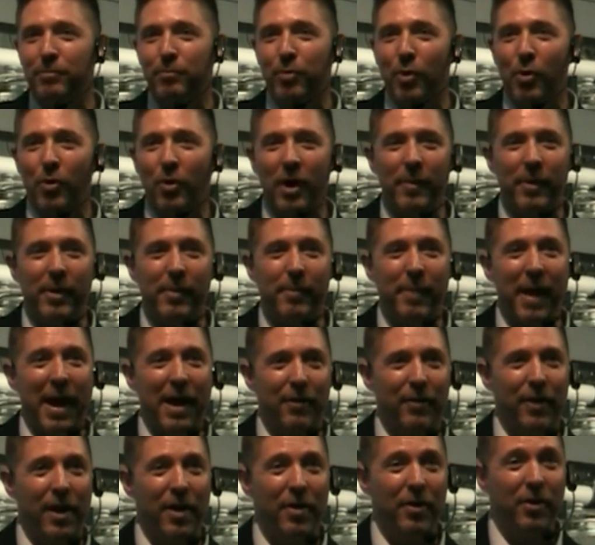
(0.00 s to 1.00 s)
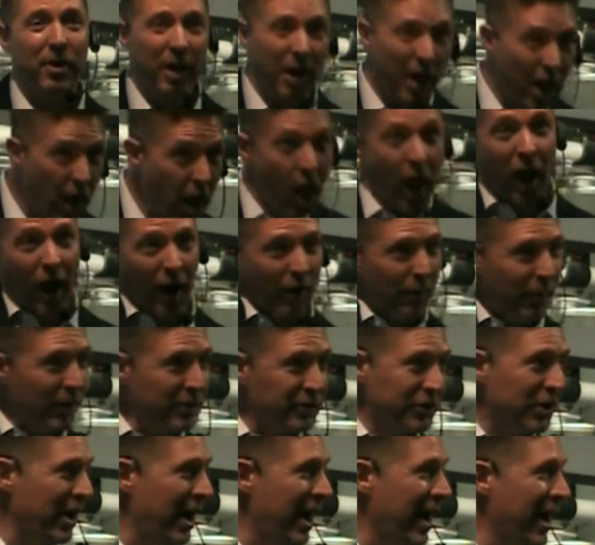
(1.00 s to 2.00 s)
programming background? Raise
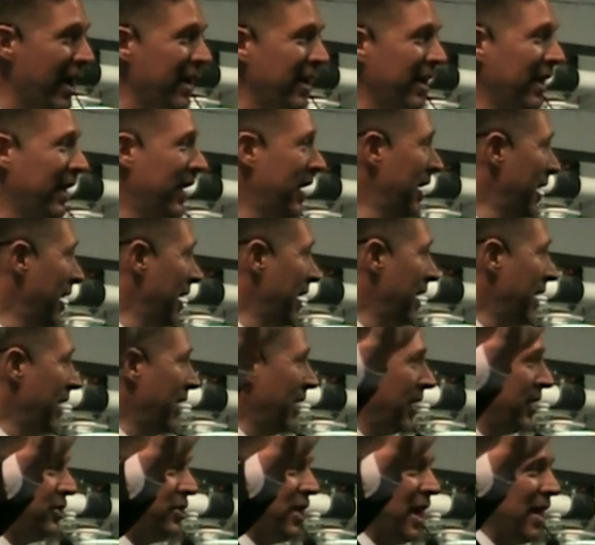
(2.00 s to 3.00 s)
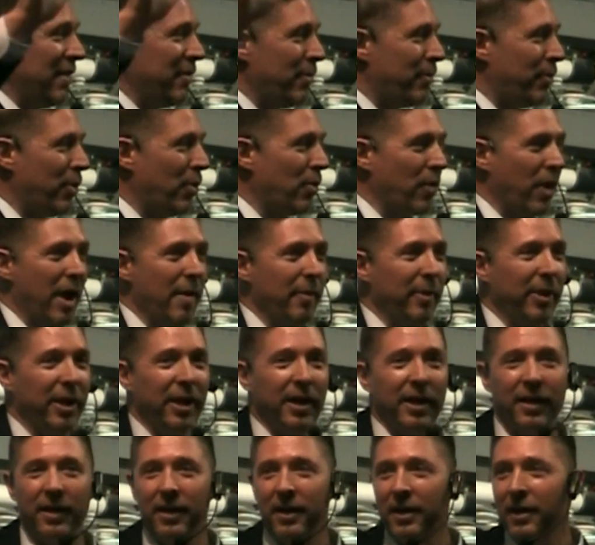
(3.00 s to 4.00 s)
your hand. Java programming.
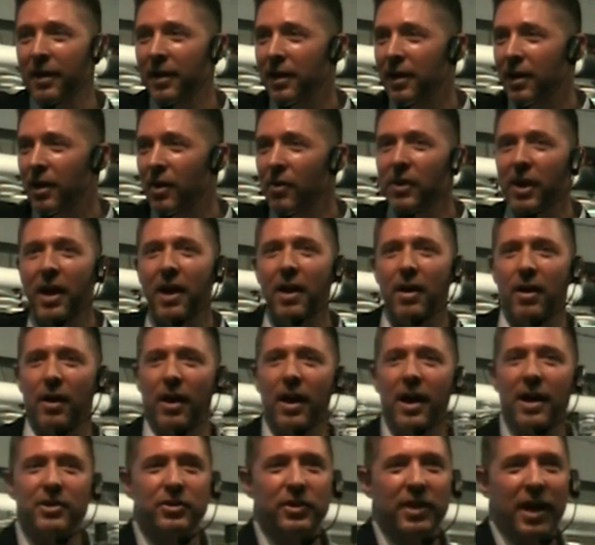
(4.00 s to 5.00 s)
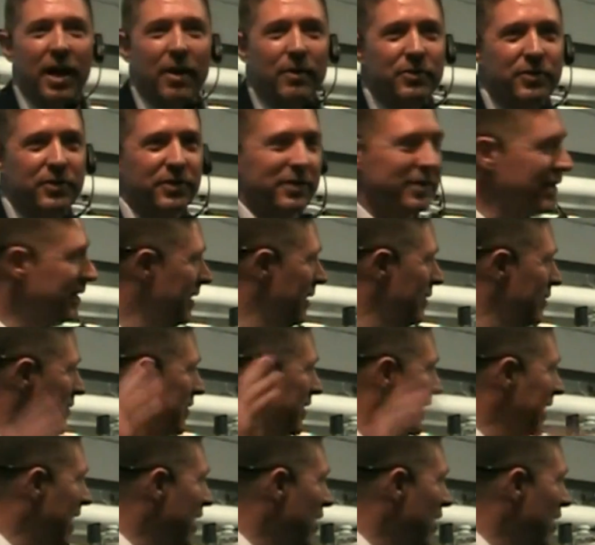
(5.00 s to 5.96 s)
Okay, actually, I was thinking